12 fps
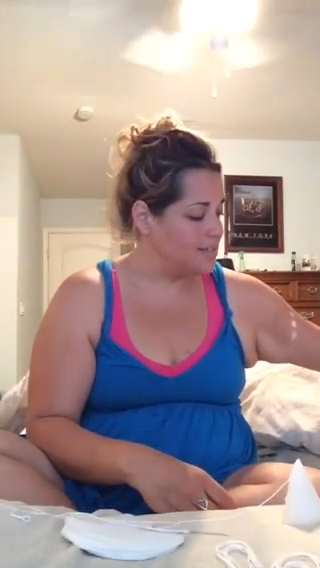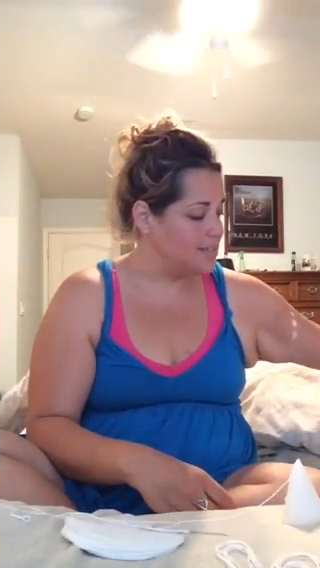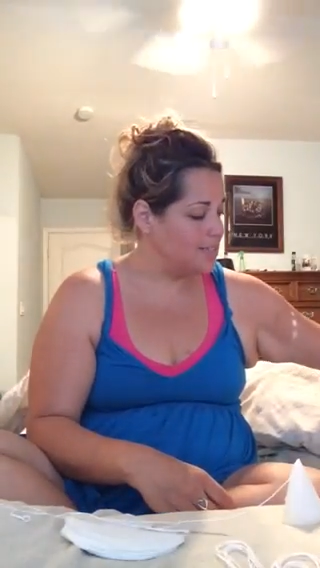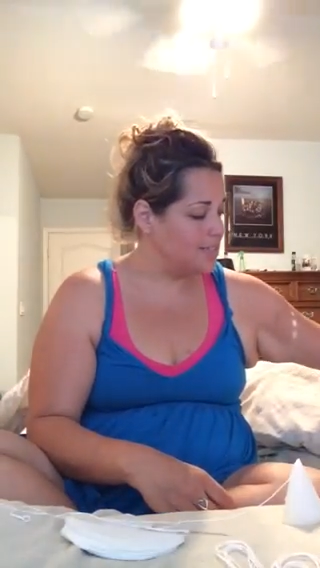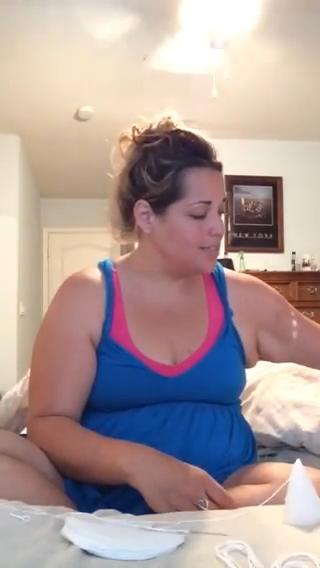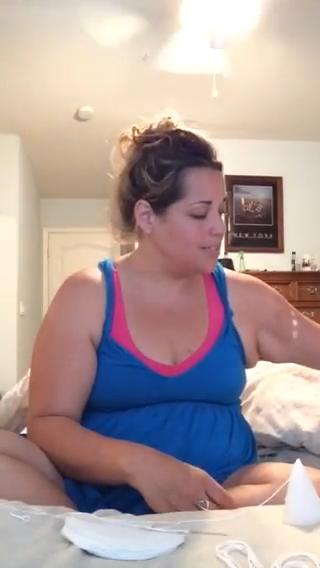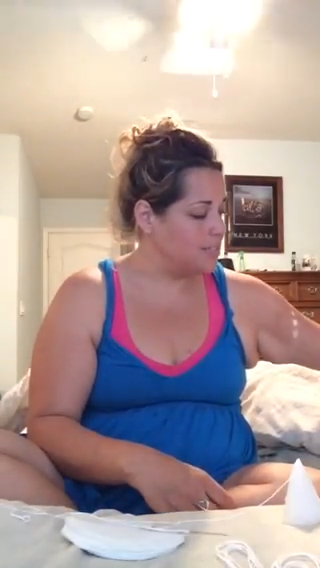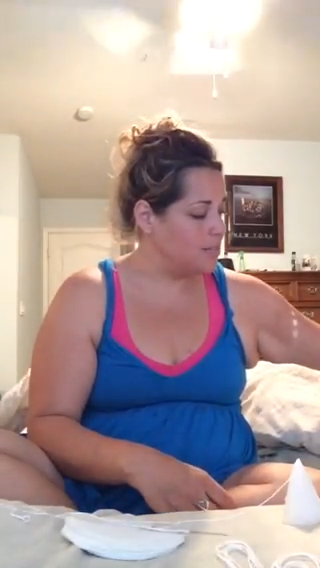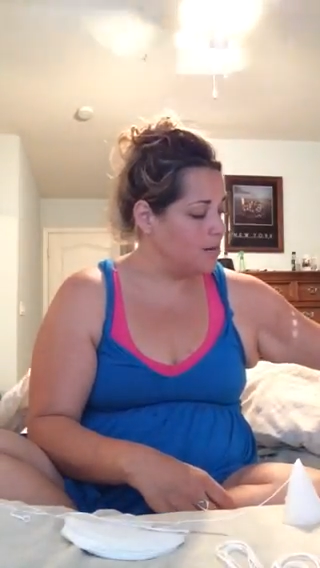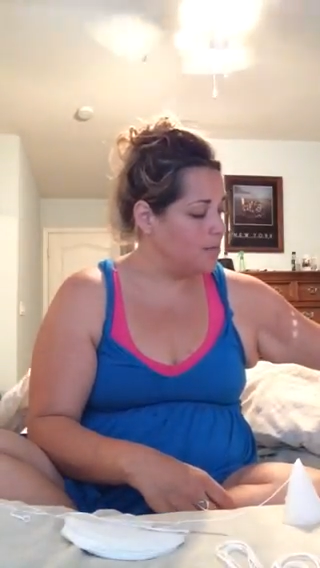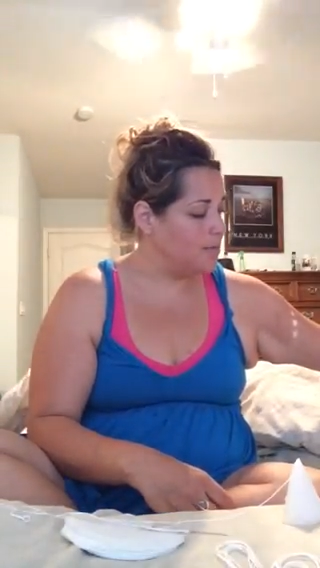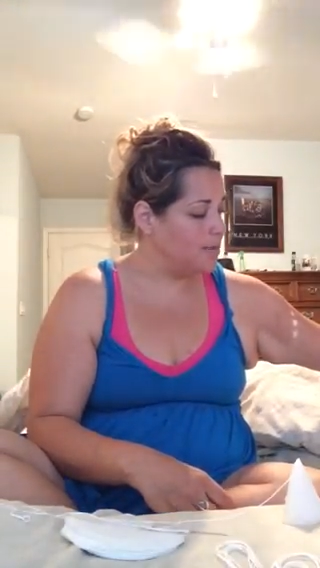Just
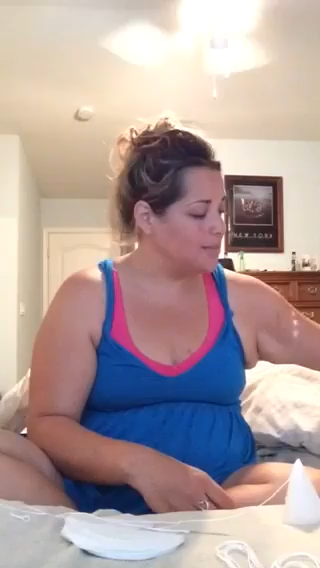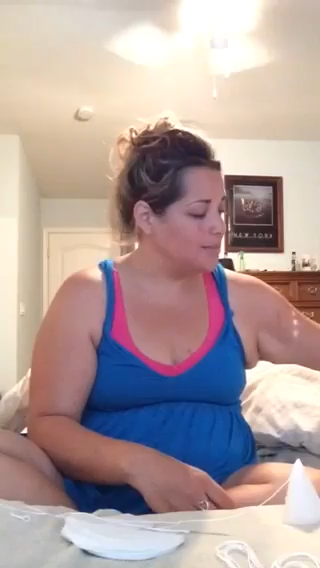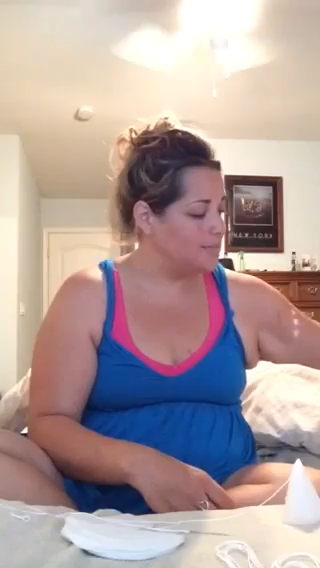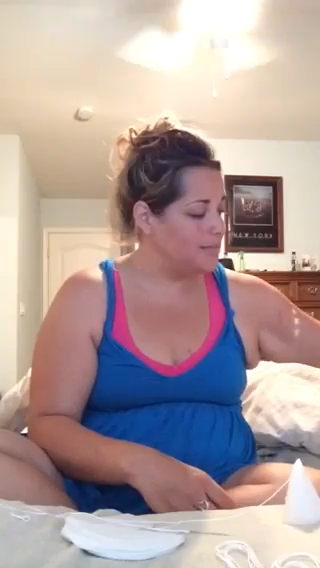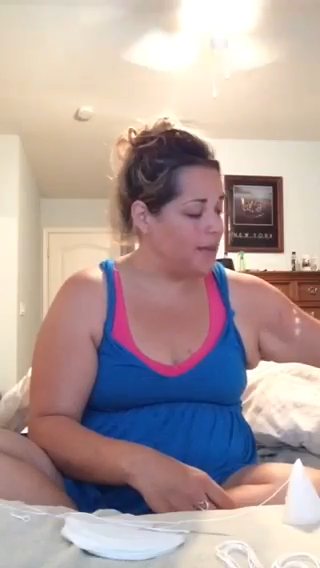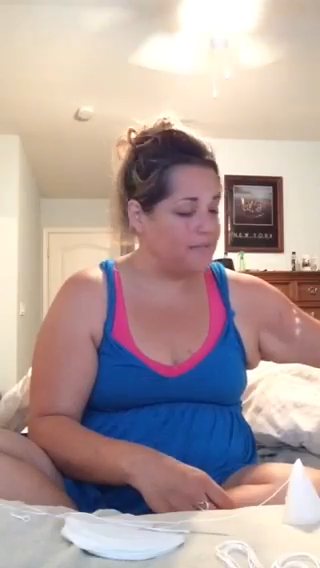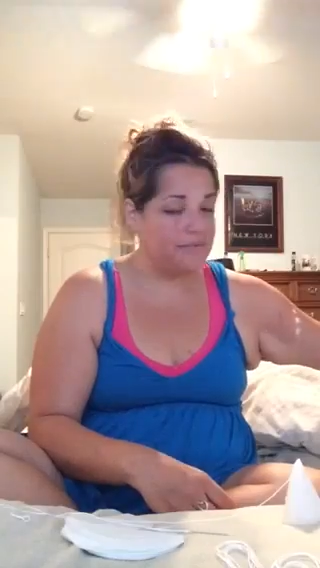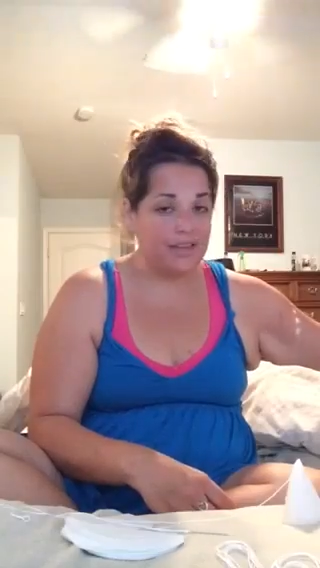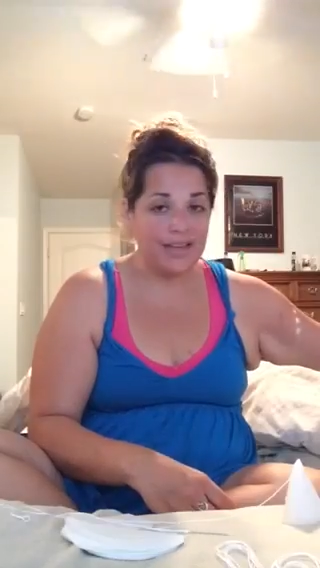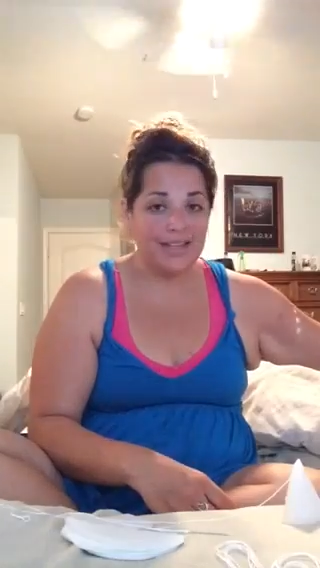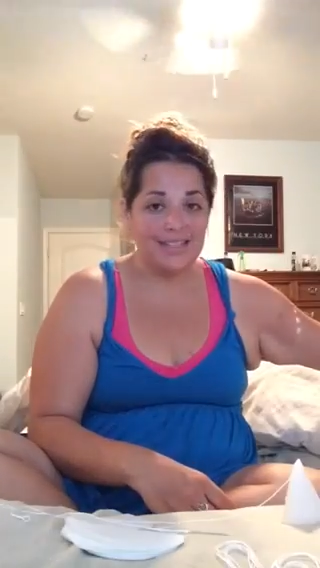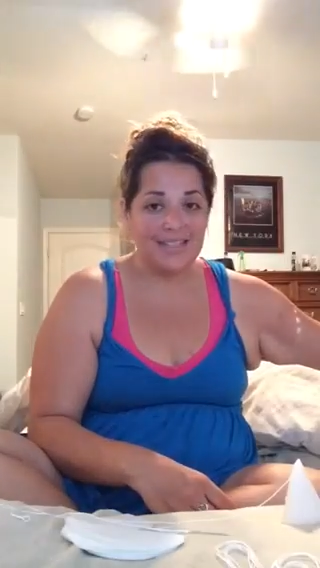throw on some
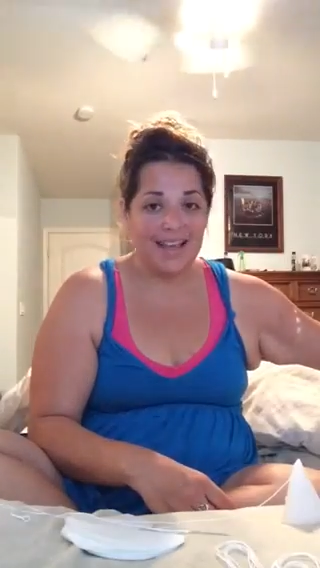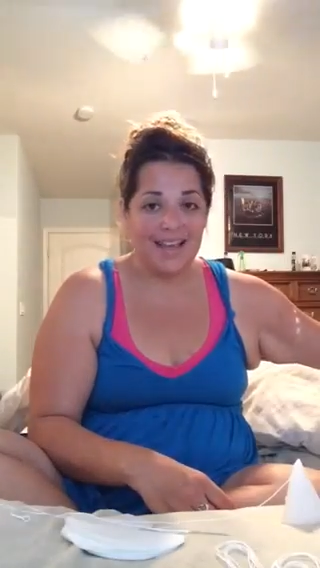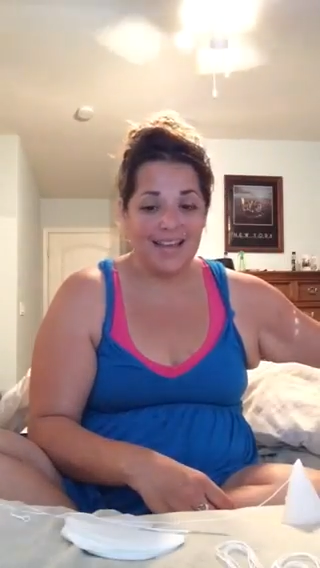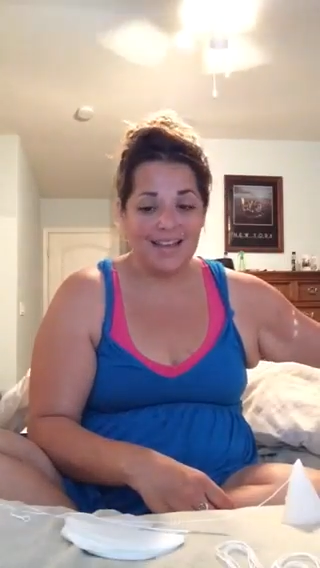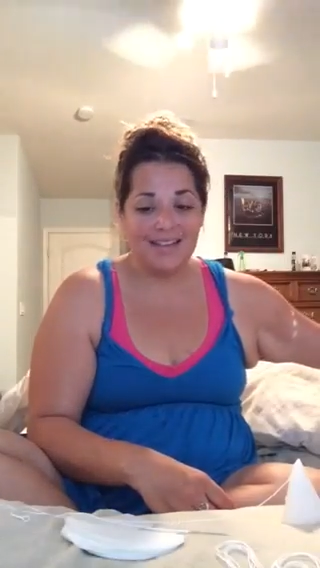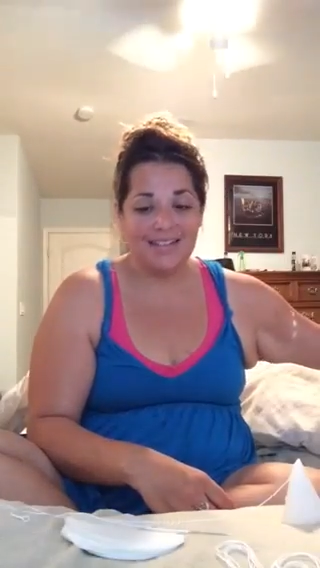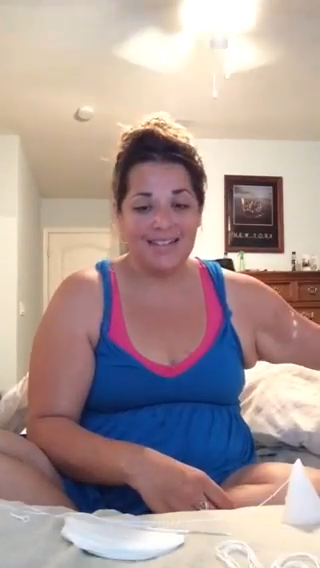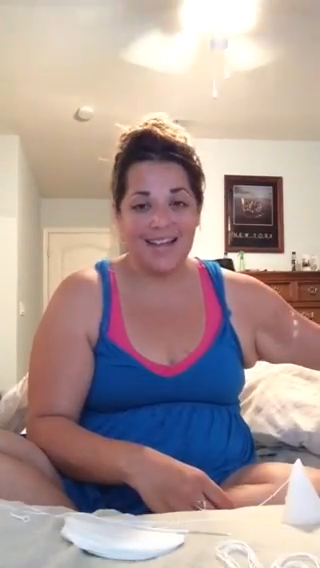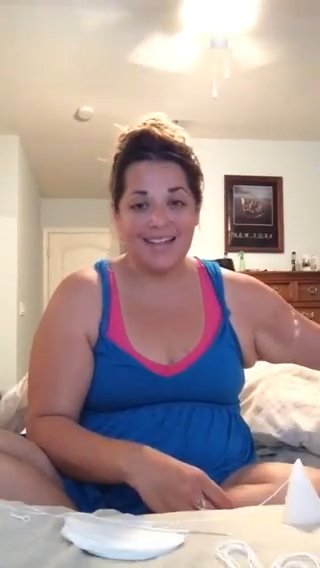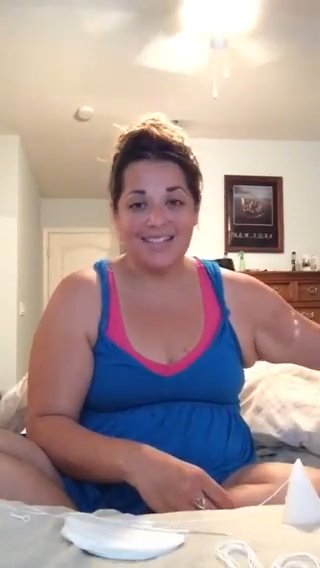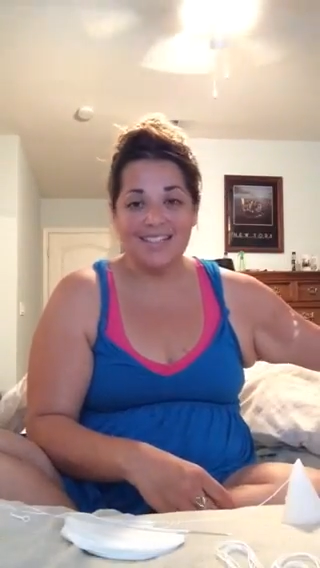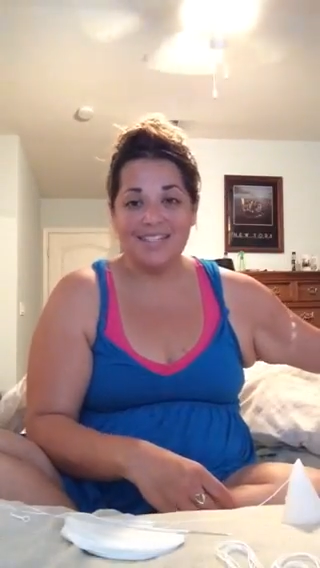Netflix and
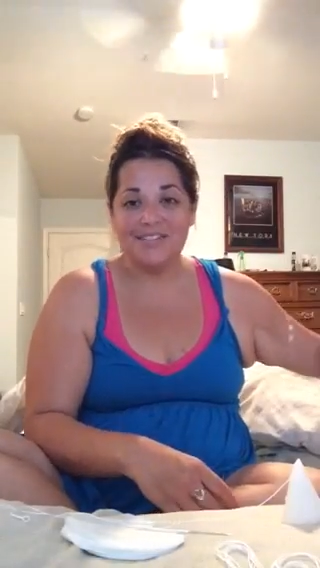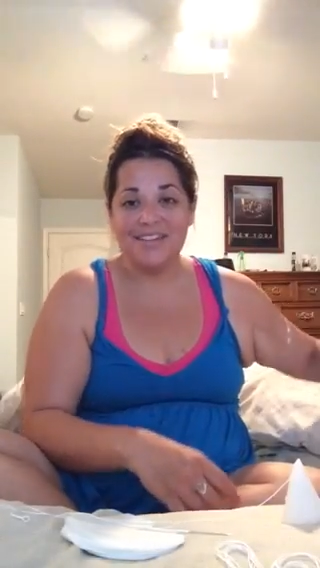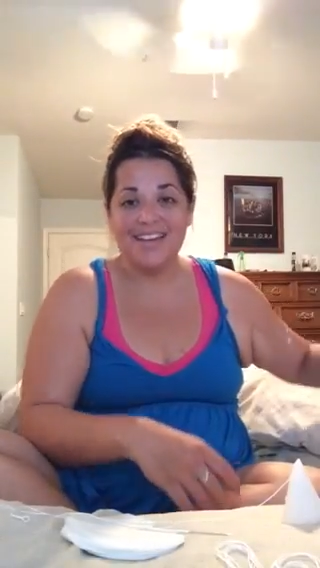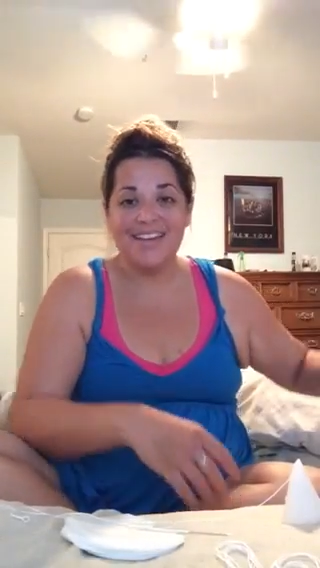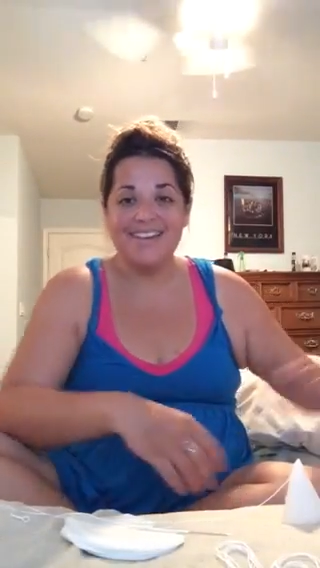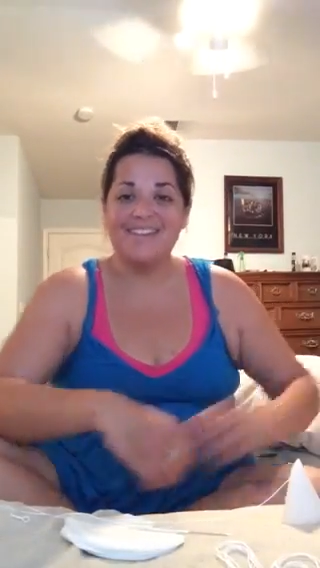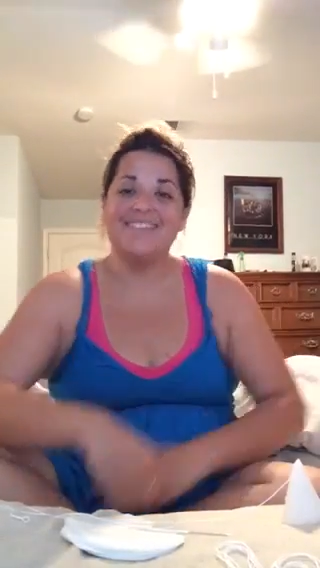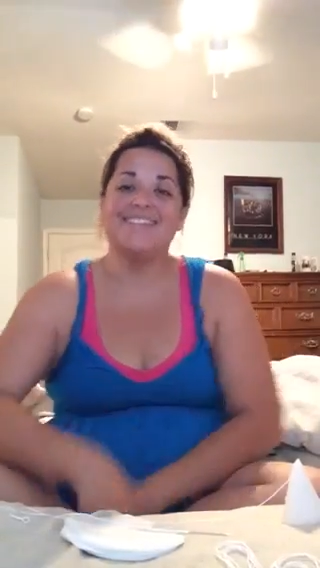get to stringing.